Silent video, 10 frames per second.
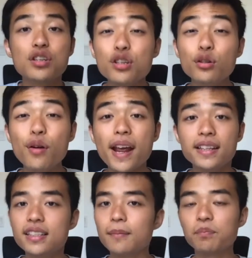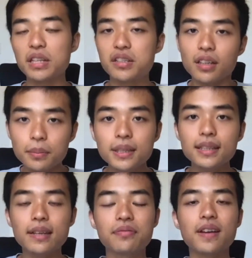create the
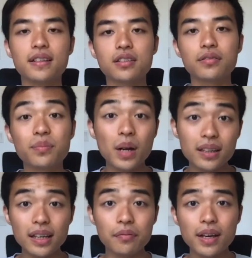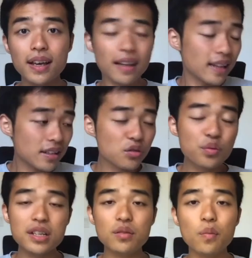dominant effects of my life. And that's the
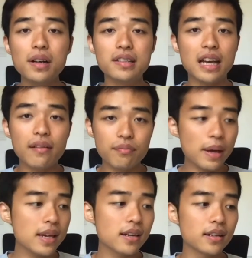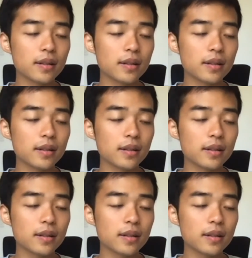reason why I've made